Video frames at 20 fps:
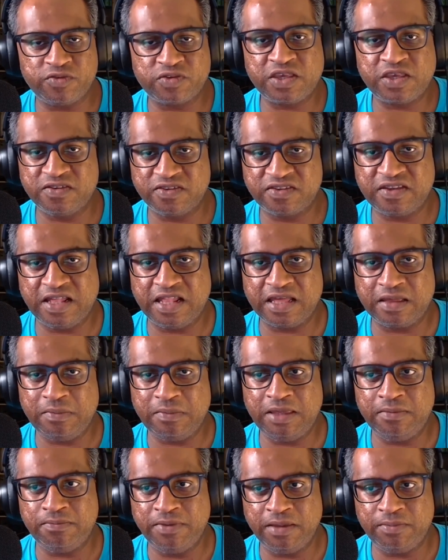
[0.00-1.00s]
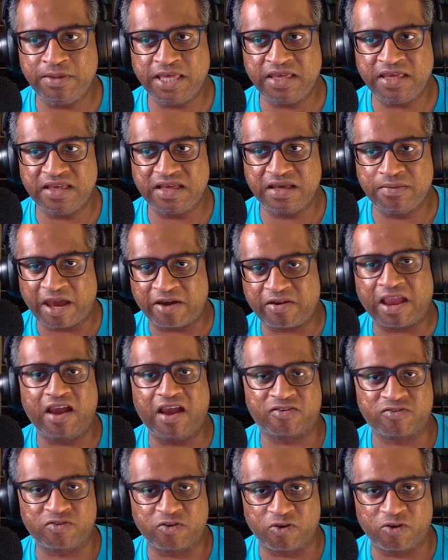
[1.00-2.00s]
kills telling me maybe about
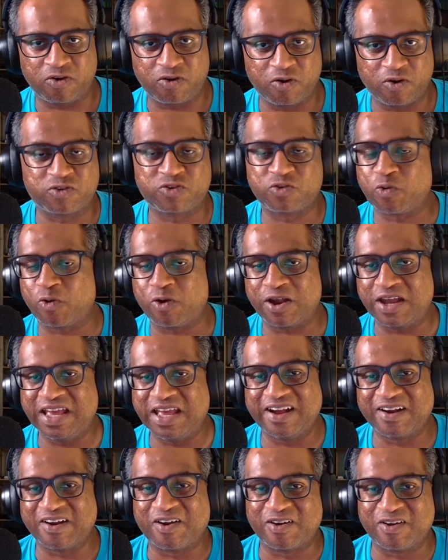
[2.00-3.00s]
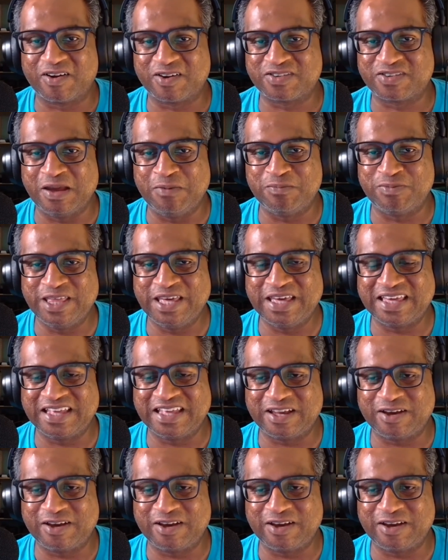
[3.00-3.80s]
character or story or something,